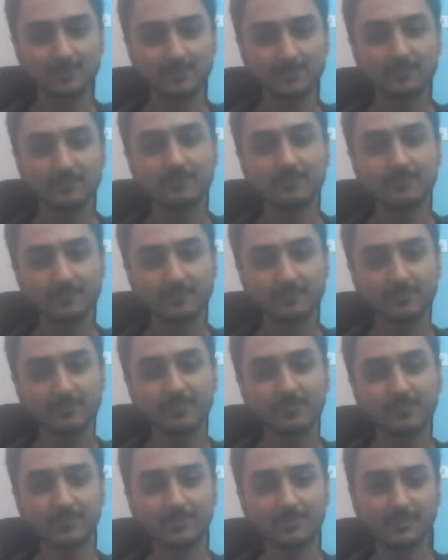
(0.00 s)

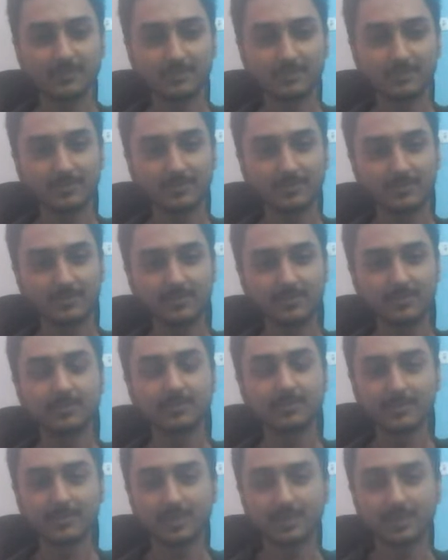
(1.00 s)

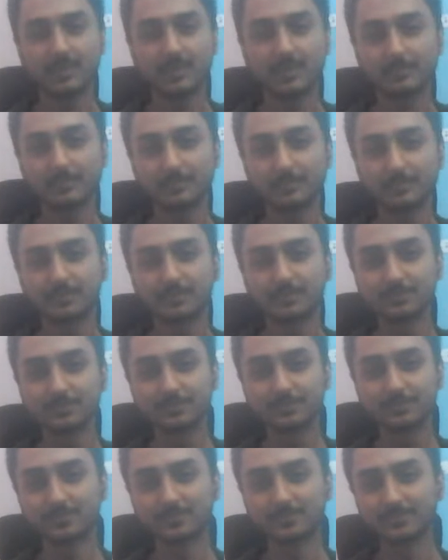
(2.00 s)

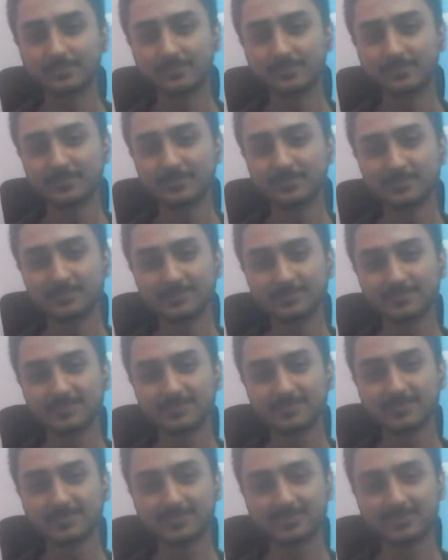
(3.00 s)

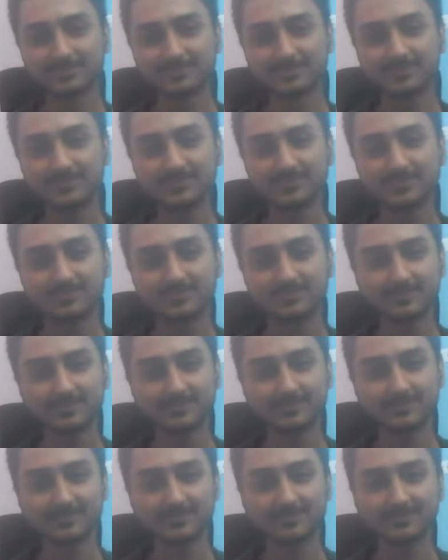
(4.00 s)

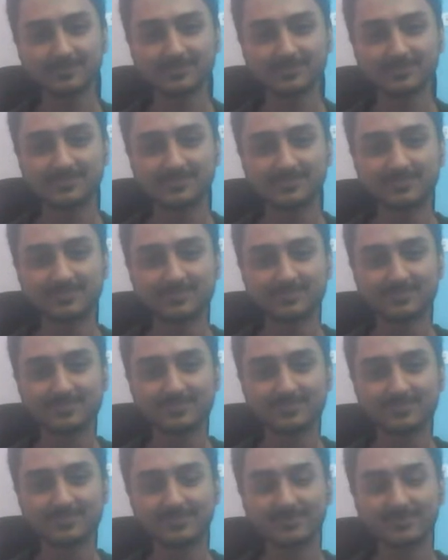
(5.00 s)

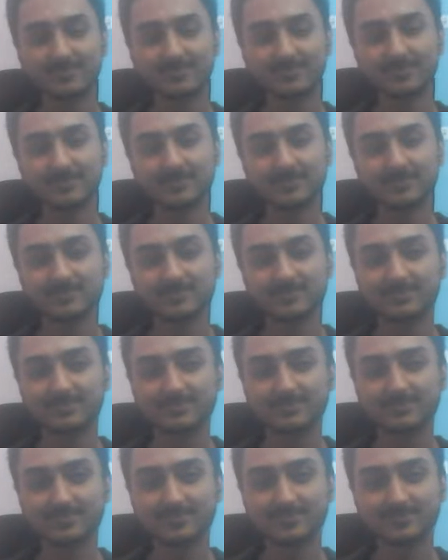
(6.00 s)

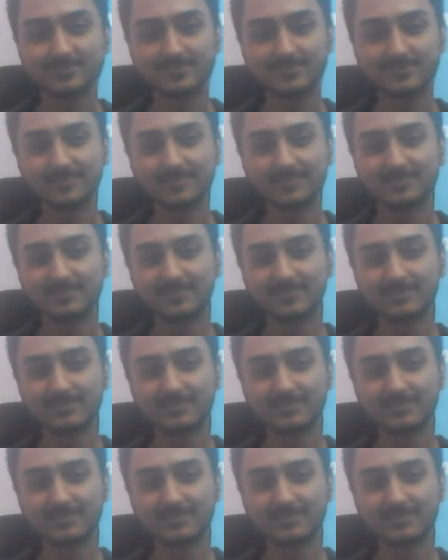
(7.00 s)
This person isn't speaking.